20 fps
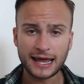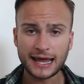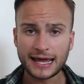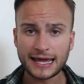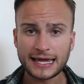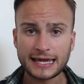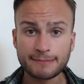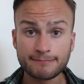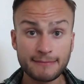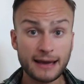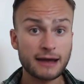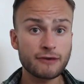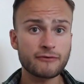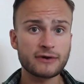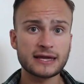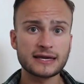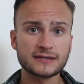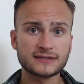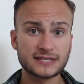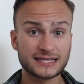he
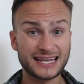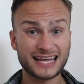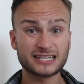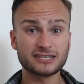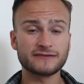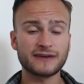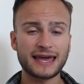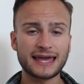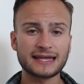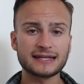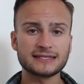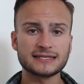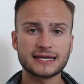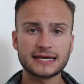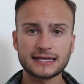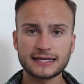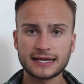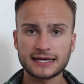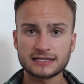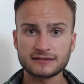marries, at the age of
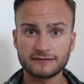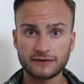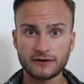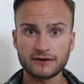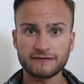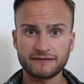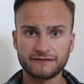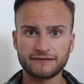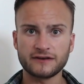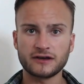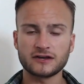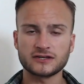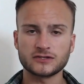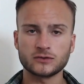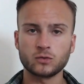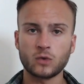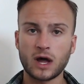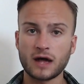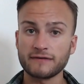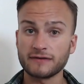18, his very first
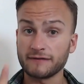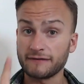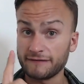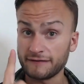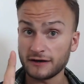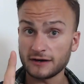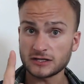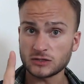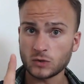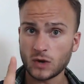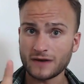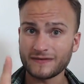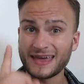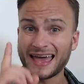wife, the first wife,